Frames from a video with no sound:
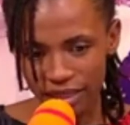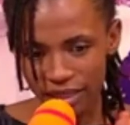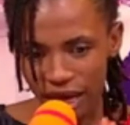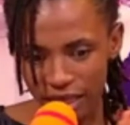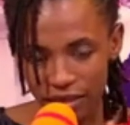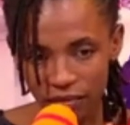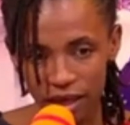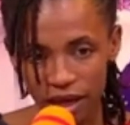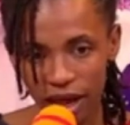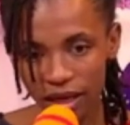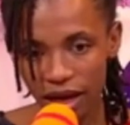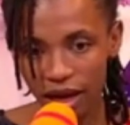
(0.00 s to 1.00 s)
active
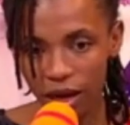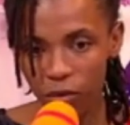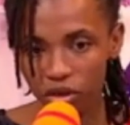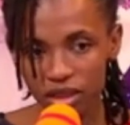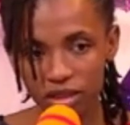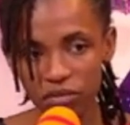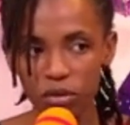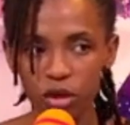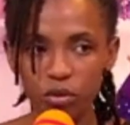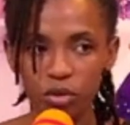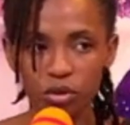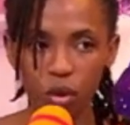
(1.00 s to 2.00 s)
and I wouldn't even be
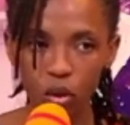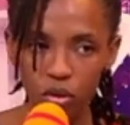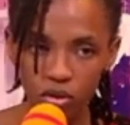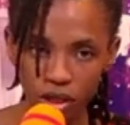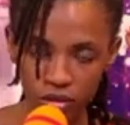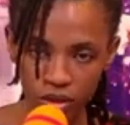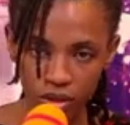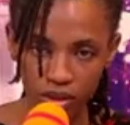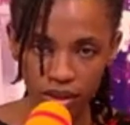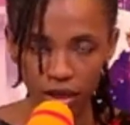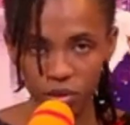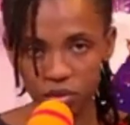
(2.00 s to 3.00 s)
able to hold a
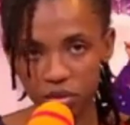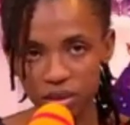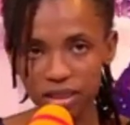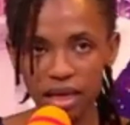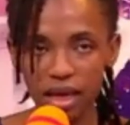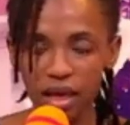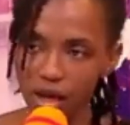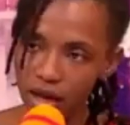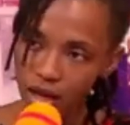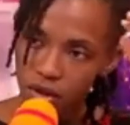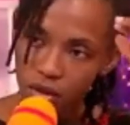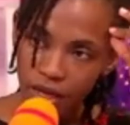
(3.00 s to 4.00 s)
thought. I couldn't say,
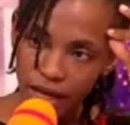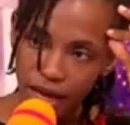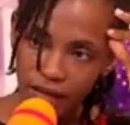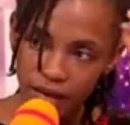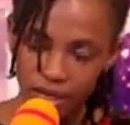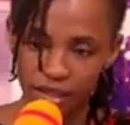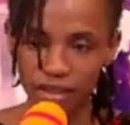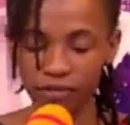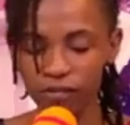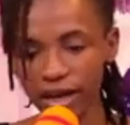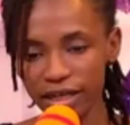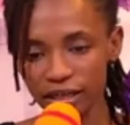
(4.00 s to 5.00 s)
okay, I've
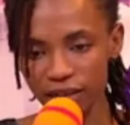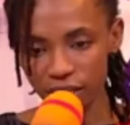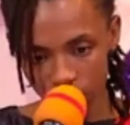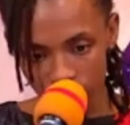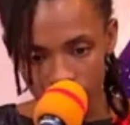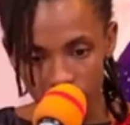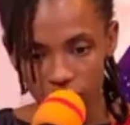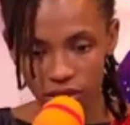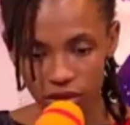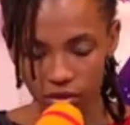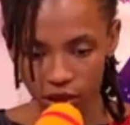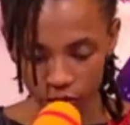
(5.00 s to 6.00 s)
identified this
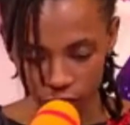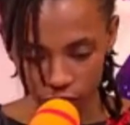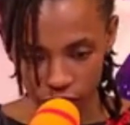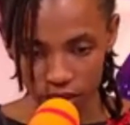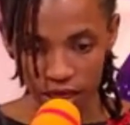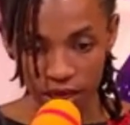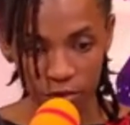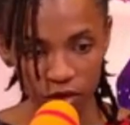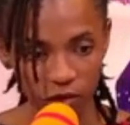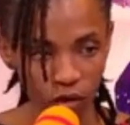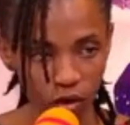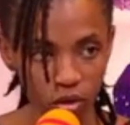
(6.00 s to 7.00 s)
thread of thought, let me
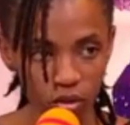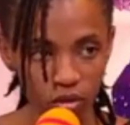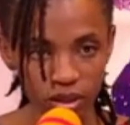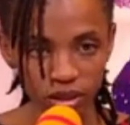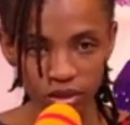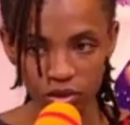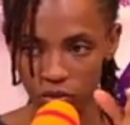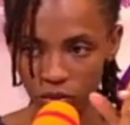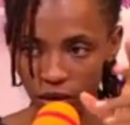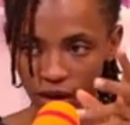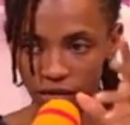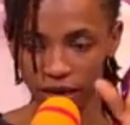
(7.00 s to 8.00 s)
follow it to
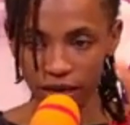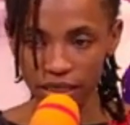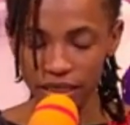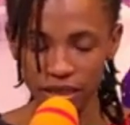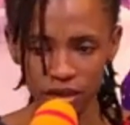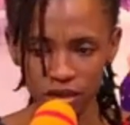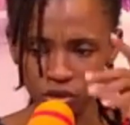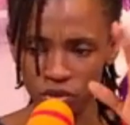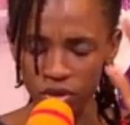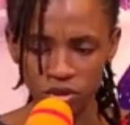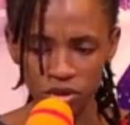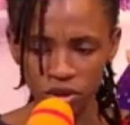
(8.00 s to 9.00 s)
wherever it's leading to.
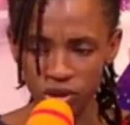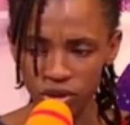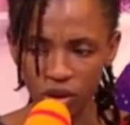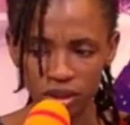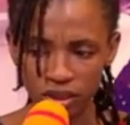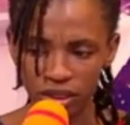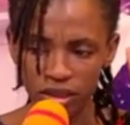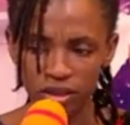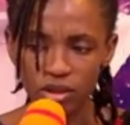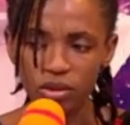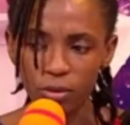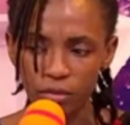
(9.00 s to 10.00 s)
There was just constantly
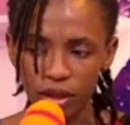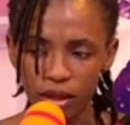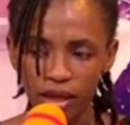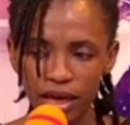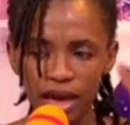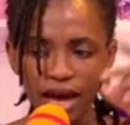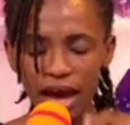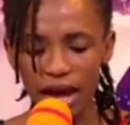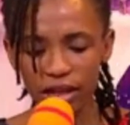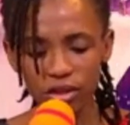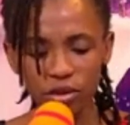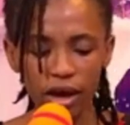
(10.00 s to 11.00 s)
something.
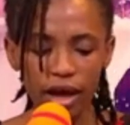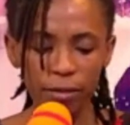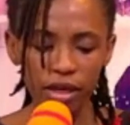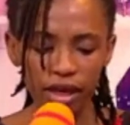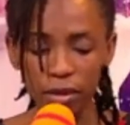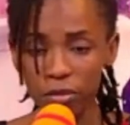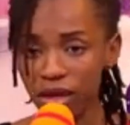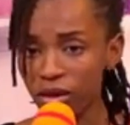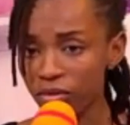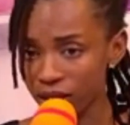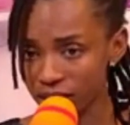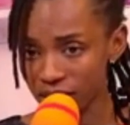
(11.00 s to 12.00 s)
And so I became a
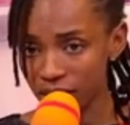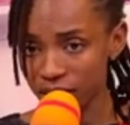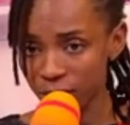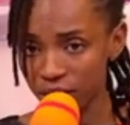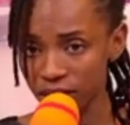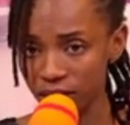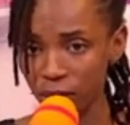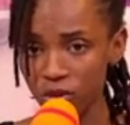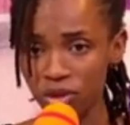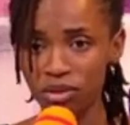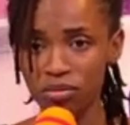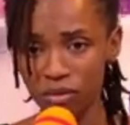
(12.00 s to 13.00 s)
restless person. I
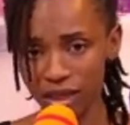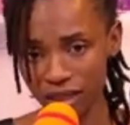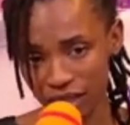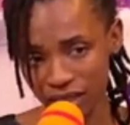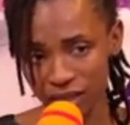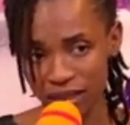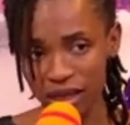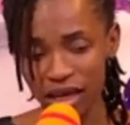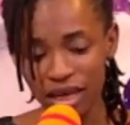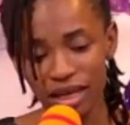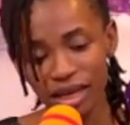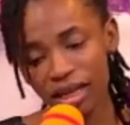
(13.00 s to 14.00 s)
was restless.
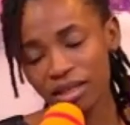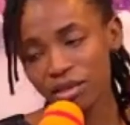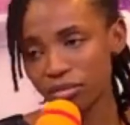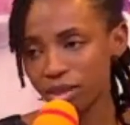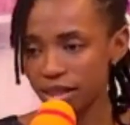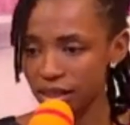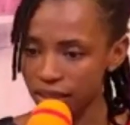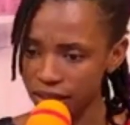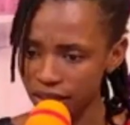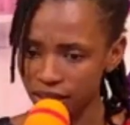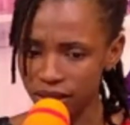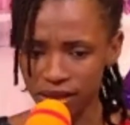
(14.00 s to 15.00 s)
It led to
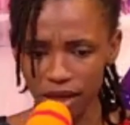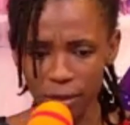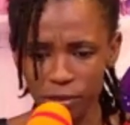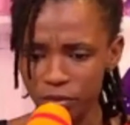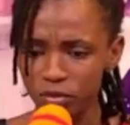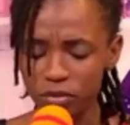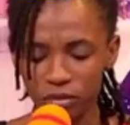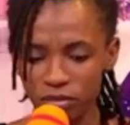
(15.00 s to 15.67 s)
restlessness. I'm